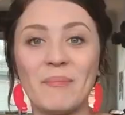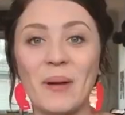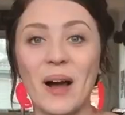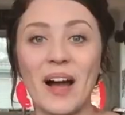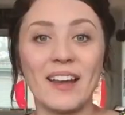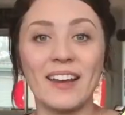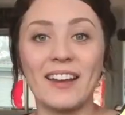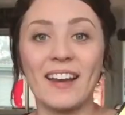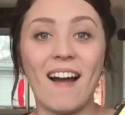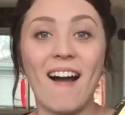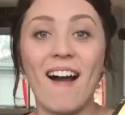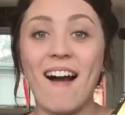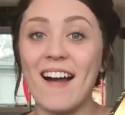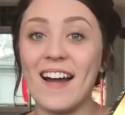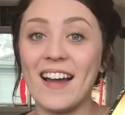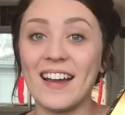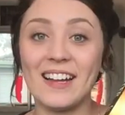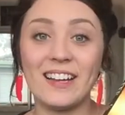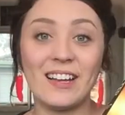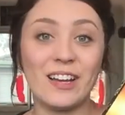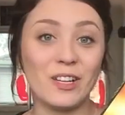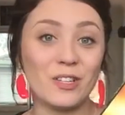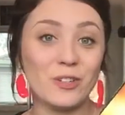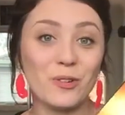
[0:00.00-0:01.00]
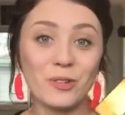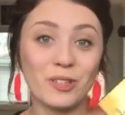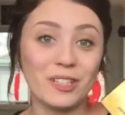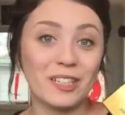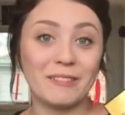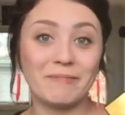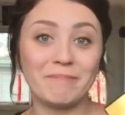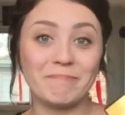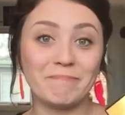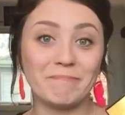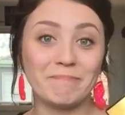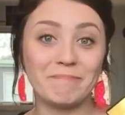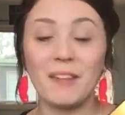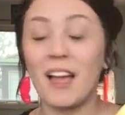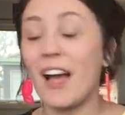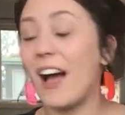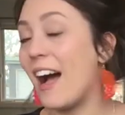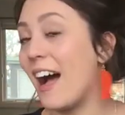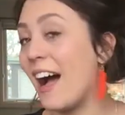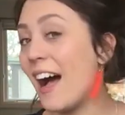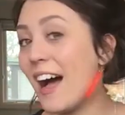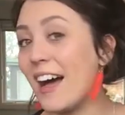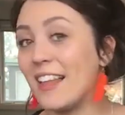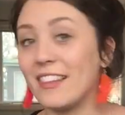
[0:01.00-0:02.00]
But I adored it.
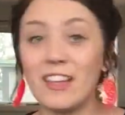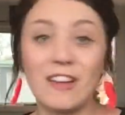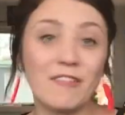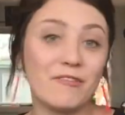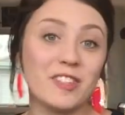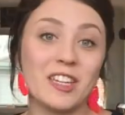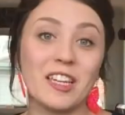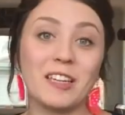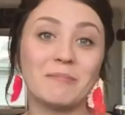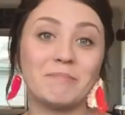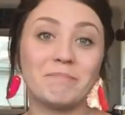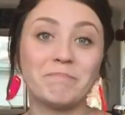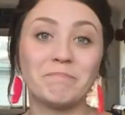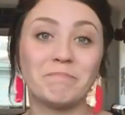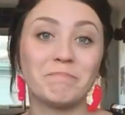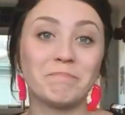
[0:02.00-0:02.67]
I loved it.